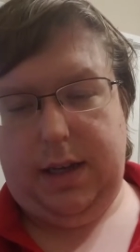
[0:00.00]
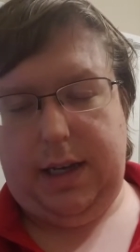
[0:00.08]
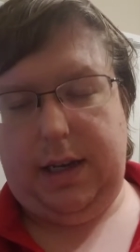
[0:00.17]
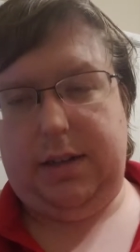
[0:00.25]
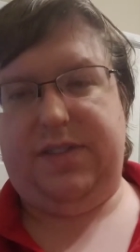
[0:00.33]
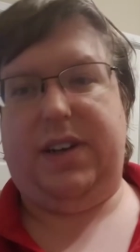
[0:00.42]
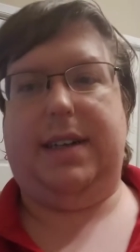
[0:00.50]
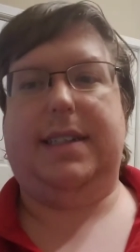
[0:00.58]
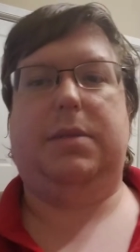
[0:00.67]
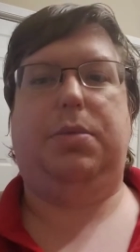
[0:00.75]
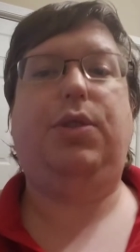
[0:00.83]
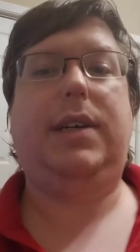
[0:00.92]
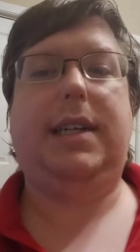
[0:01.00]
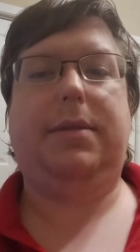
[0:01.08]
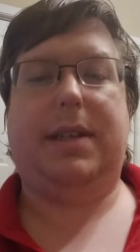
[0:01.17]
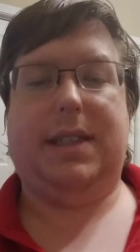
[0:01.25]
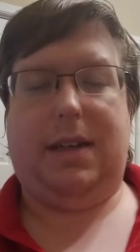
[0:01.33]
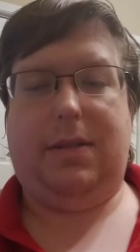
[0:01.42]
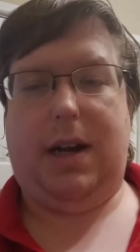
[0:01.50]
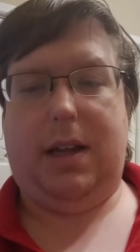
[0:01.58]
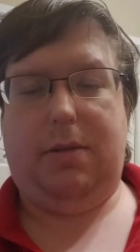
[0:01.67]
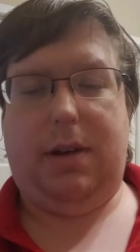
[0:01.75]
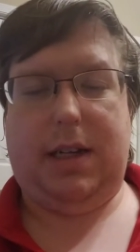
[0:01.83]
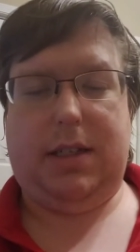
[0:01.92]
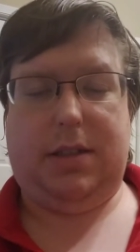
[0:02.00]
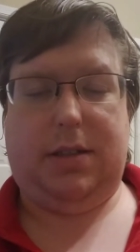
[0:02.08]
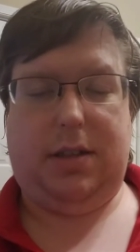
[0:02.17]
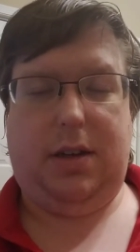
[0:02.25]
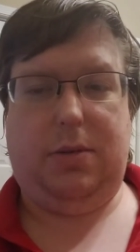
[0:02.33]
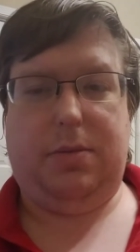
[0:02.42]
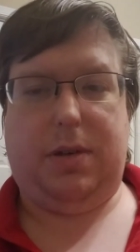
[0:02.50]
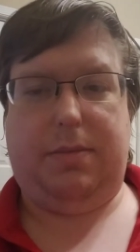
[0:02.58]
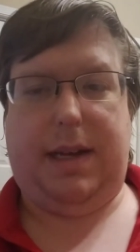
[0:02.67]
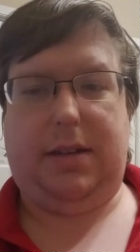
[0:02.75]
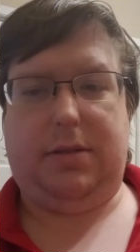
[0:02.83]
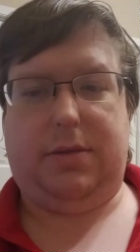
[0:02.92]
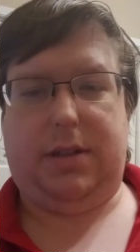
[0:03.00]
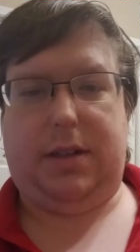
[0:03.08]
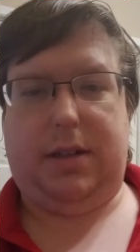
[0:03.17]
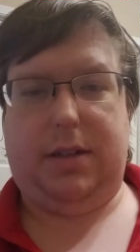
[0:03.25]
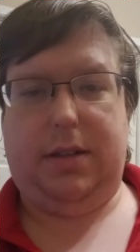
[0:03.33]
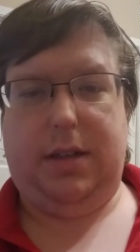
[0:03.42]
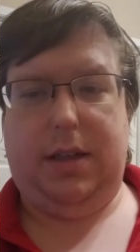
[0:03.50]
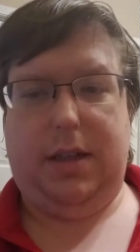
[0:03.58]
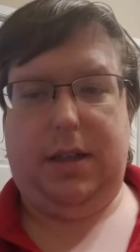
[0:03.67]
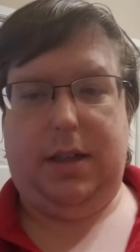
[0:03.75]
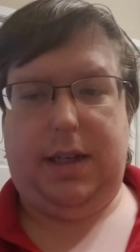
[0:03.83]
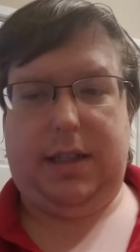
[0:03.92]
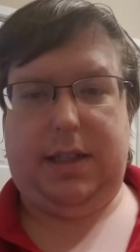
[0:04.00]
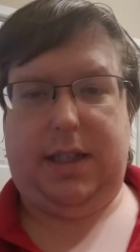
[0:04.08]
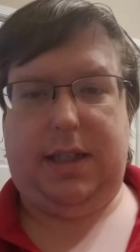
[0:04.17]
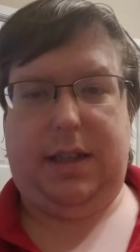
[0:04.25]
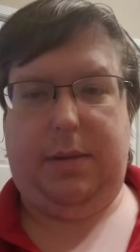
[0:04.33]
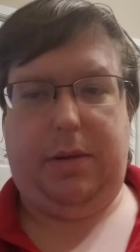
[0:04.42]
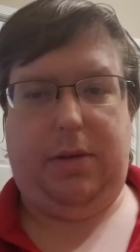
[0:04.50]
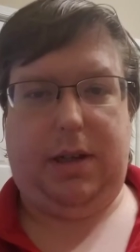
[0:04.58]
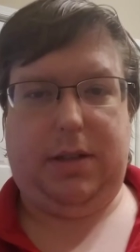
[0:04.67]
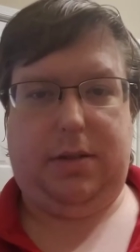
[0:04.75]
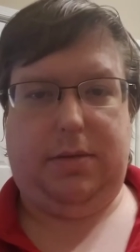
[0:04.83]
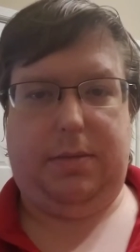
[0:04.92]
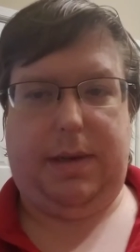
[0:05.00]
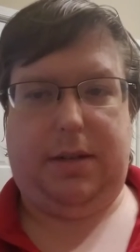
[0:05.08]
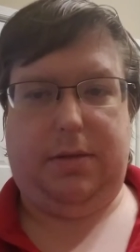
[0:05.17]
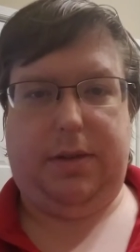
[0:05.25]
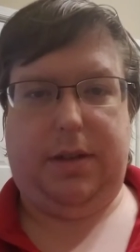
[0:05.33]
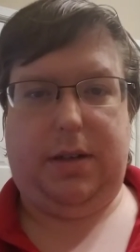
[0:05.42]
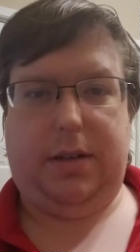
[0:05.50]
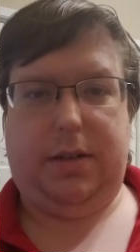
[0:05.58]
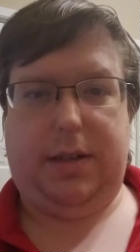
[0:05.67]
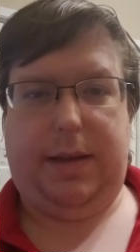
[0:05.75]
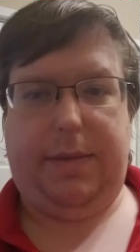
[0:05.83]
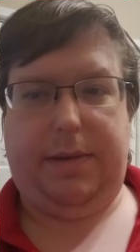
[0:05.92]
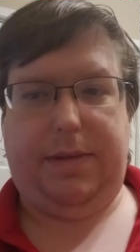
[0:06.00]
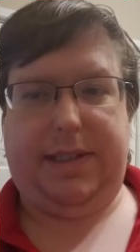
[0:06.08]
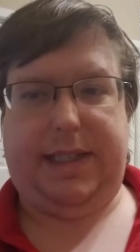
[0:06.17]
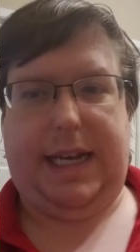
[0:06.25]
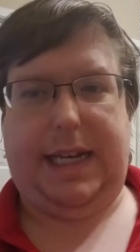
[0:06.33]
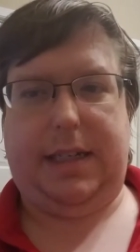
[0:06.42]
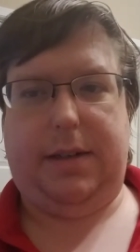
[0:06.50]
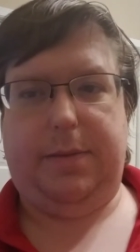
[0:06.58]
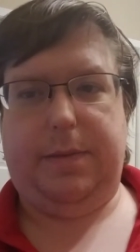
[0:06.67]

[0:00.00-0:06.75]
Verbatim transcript: I was very disappointed because I wanted to watch Homeward Bound with her. And she didn't let me watch Homeward Bound with her, and that made me sad.